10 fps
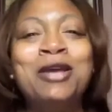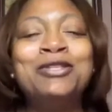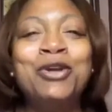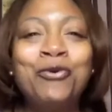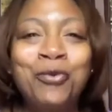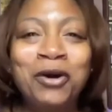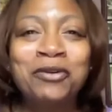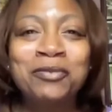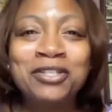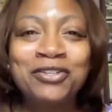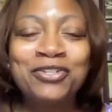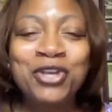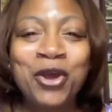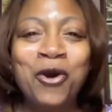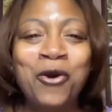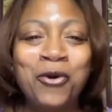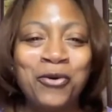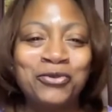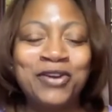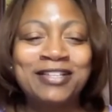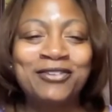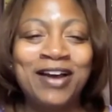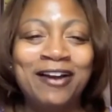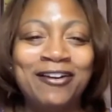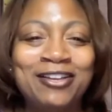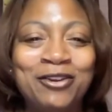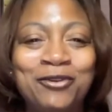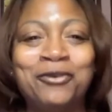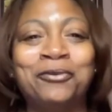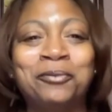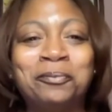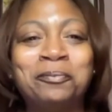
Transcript: So welcome to the show, Drexel. How are you?